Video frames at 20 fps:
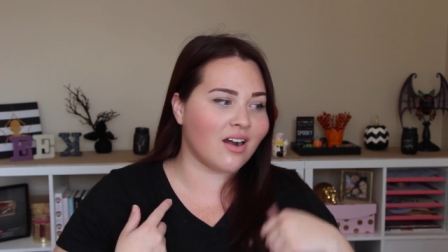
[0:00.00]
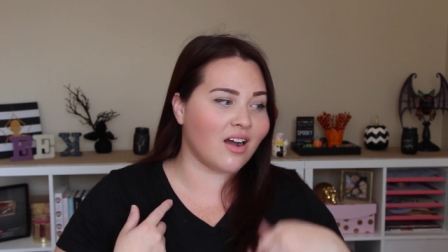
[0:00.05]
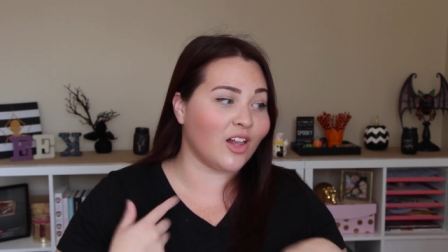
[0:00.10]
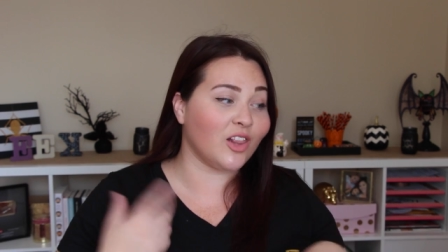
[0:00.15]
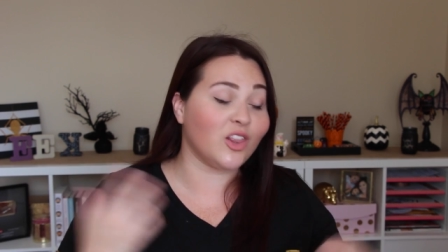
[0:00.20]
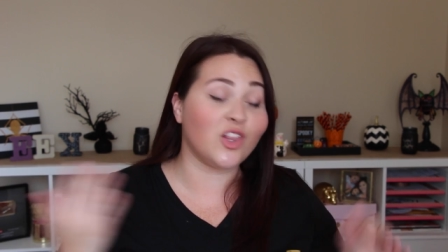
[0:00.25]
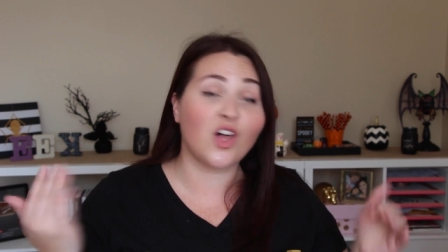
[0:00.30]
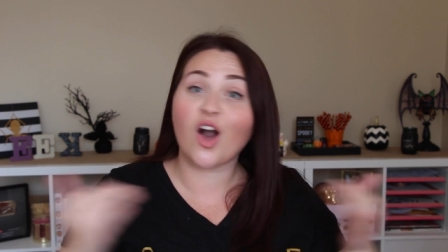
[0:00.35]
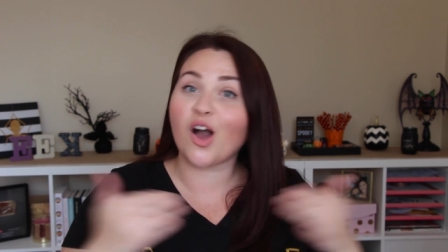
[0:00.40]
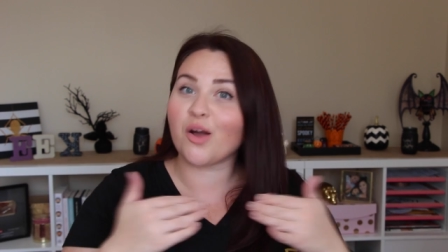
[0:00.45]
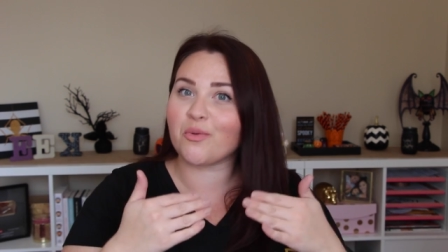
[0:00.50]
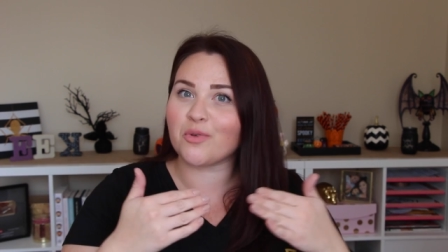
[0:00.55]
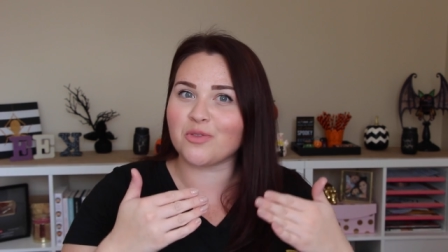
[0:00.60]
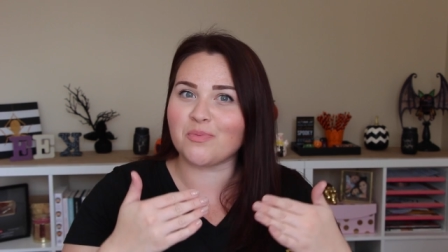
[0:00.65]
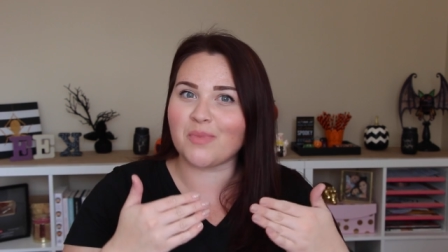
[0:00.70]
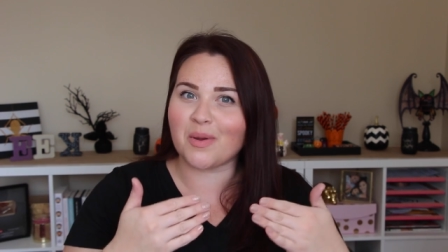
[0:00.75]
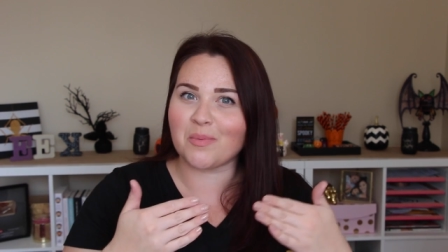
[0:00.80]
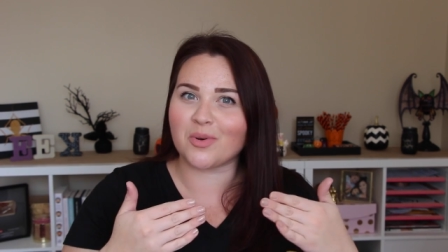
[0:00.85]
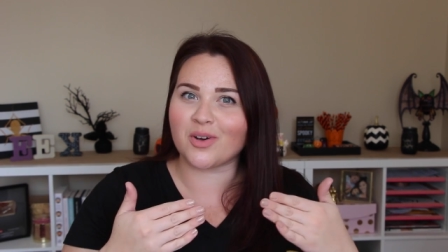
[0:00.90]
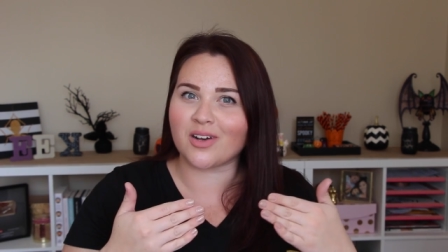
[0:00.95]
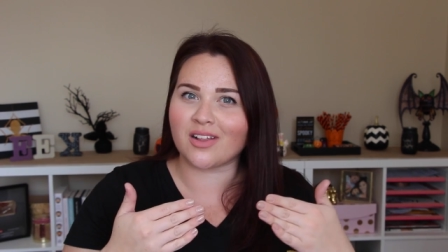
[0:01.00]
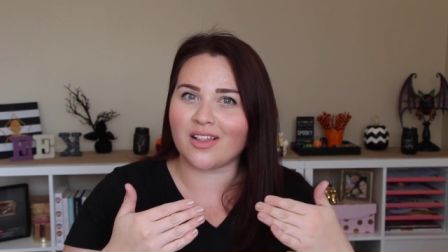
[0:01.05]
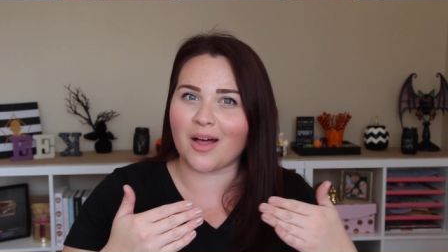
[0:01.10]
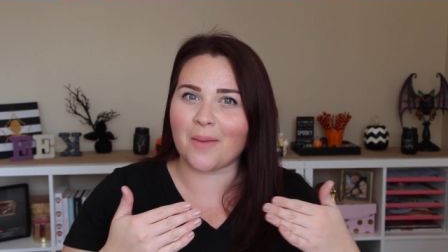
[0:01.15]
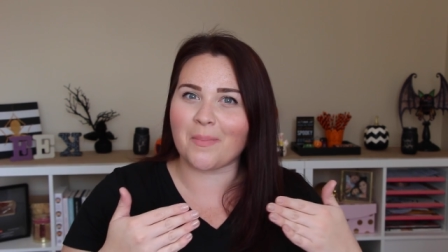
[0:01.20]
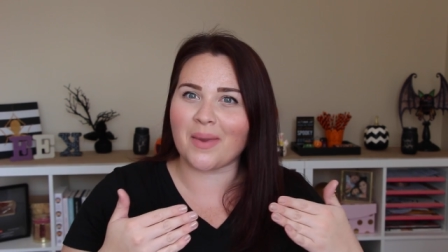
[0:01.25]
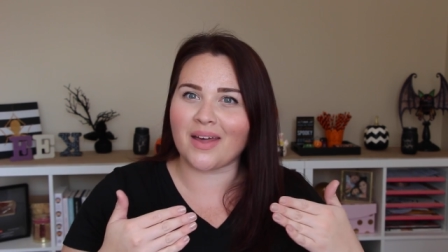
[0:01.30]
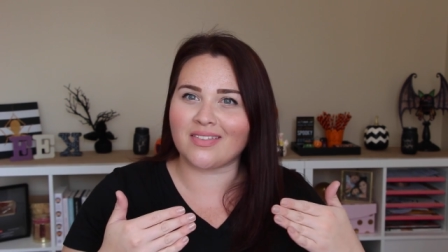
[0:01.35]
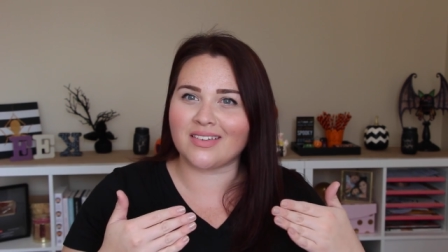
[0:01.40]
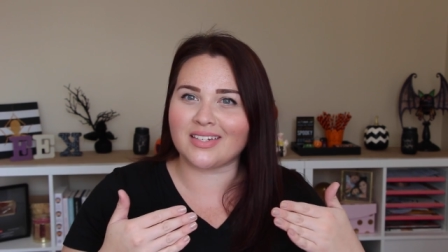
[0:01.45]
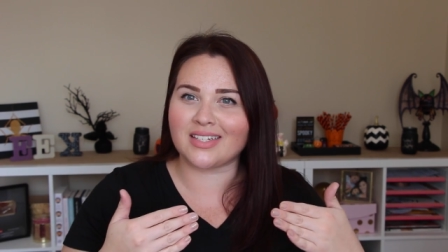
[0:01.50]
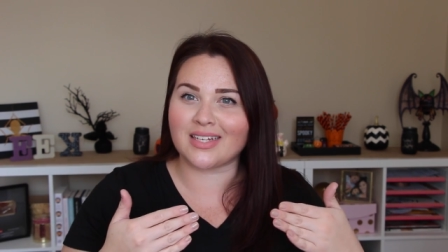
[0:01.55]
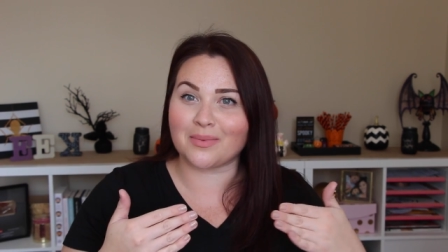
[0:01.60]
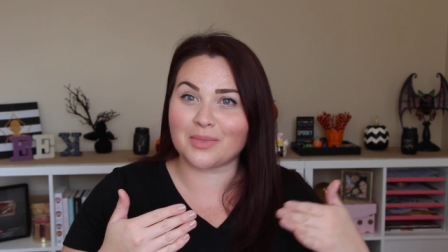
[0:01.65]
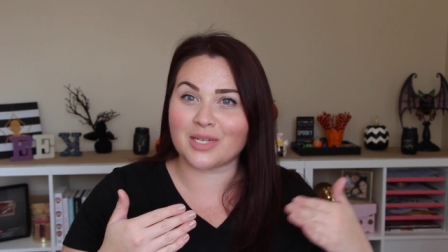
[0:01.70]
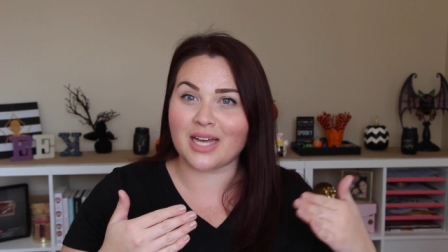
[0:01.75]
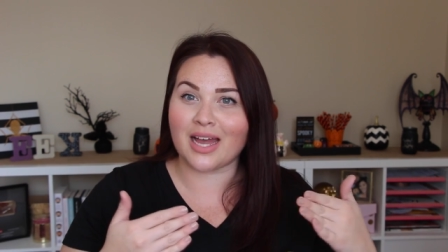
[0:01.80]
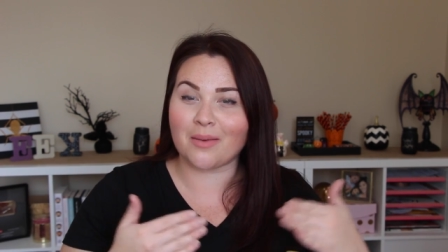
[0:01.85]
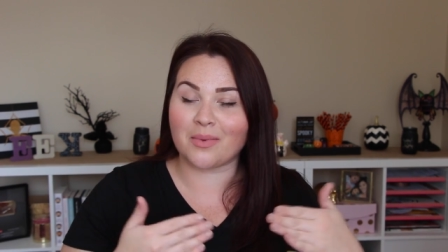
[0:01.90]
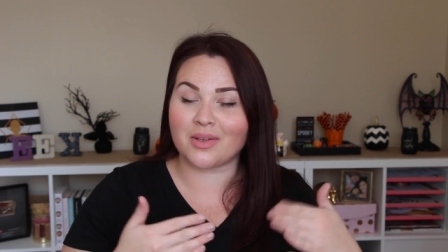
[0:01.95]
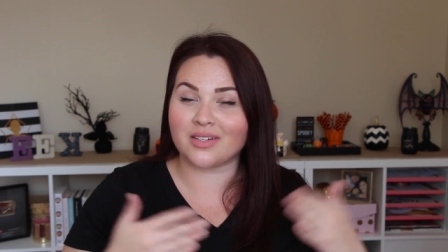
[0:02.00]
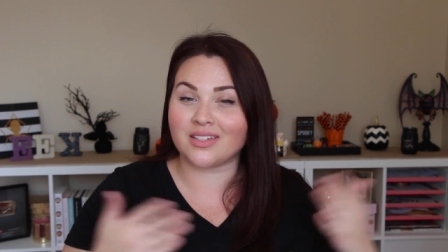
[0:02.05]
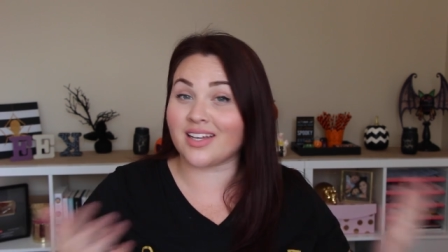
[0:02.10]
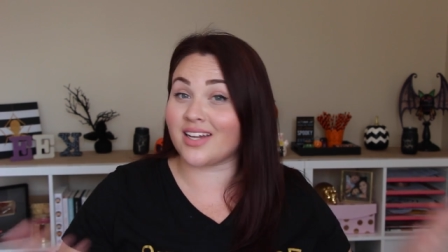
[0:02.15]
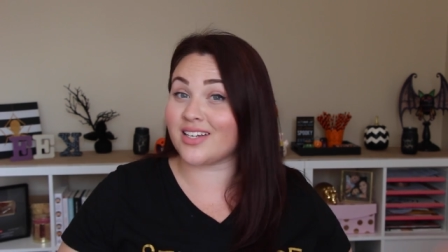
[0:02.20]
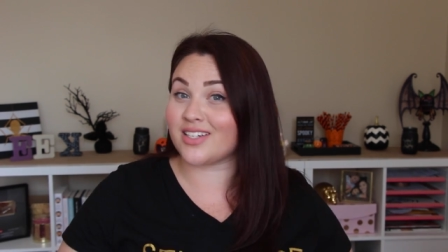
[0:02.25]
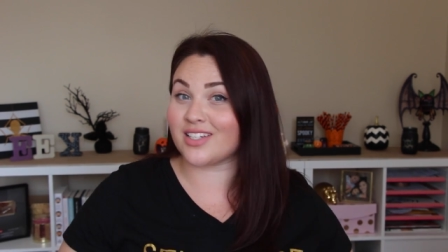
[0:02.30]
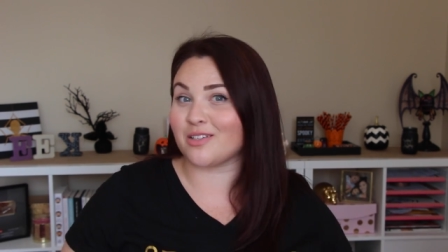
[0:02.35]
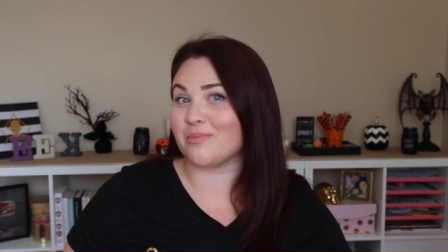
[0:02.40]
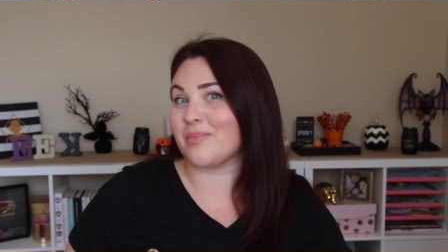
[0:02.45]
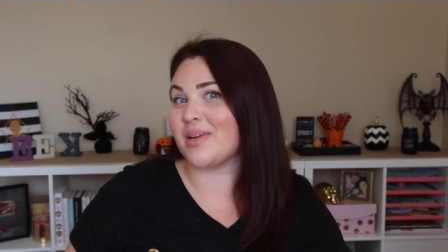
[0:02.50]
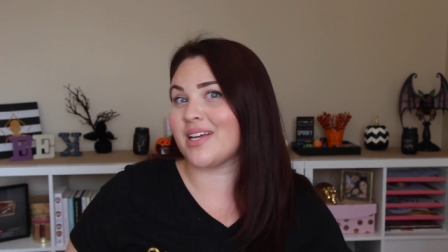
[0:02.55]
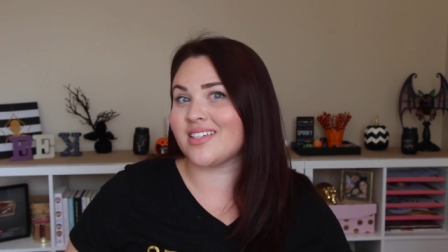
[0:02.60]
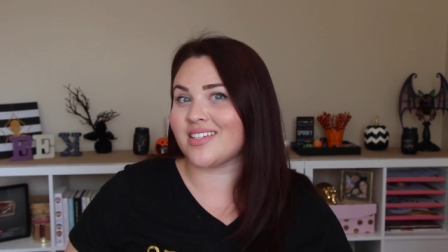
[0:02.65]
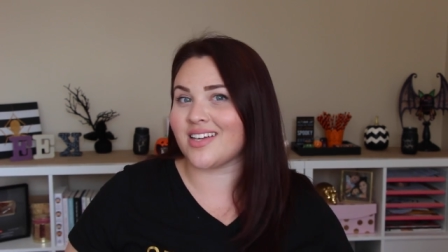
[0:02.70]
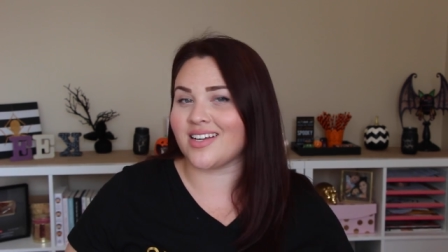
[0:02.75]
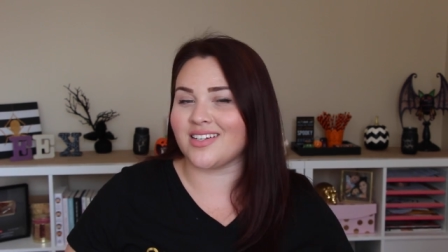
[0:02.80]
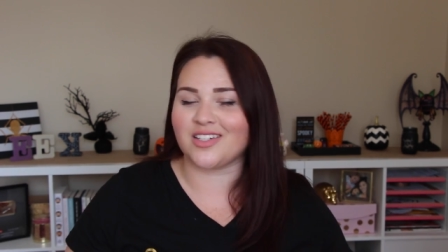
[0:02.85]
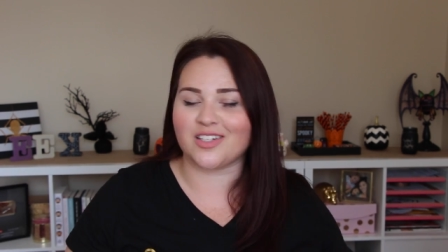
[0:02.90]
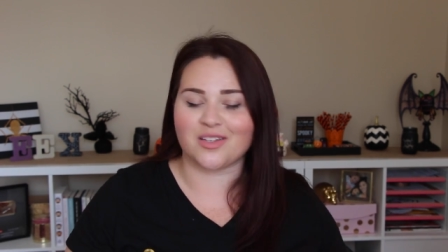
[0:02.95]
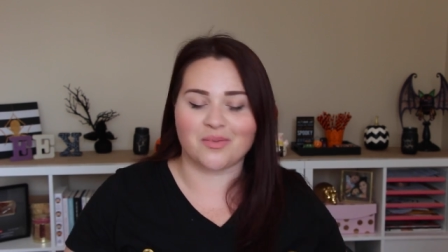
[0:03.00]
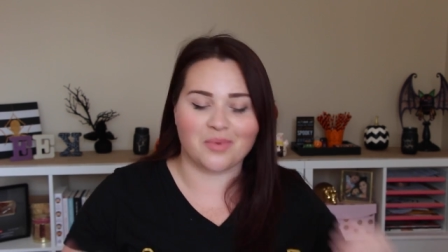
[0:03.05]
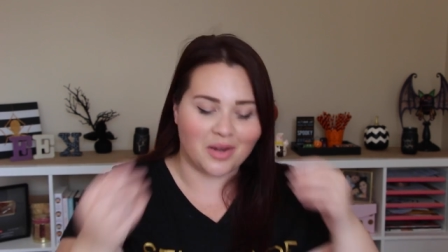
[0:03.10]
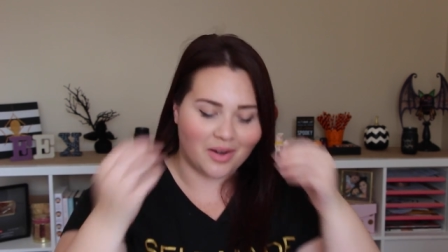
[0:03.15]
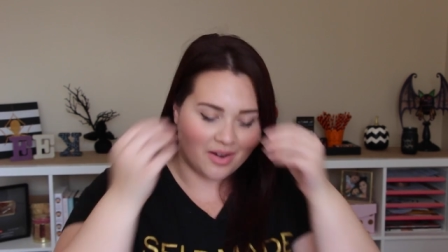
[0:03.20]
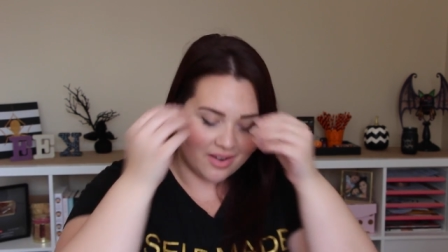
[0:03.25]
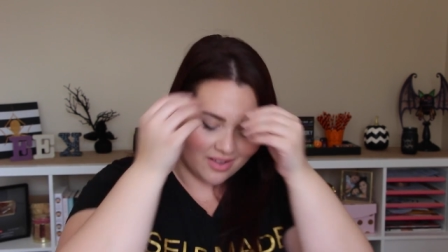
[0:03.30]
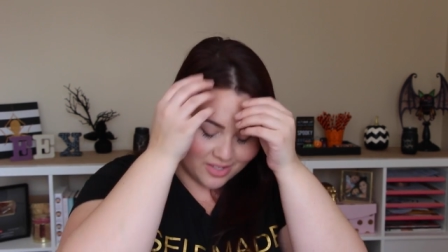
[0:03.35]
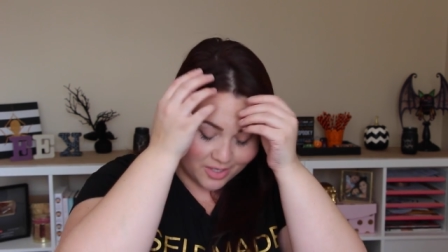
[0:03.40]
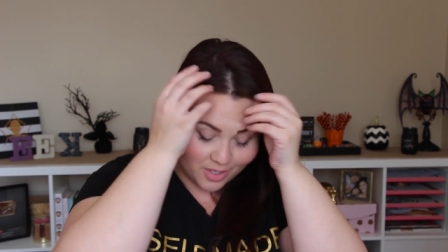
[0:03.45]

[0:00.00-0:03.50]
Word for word: along with my book club at the same time, because that just makes sense to me.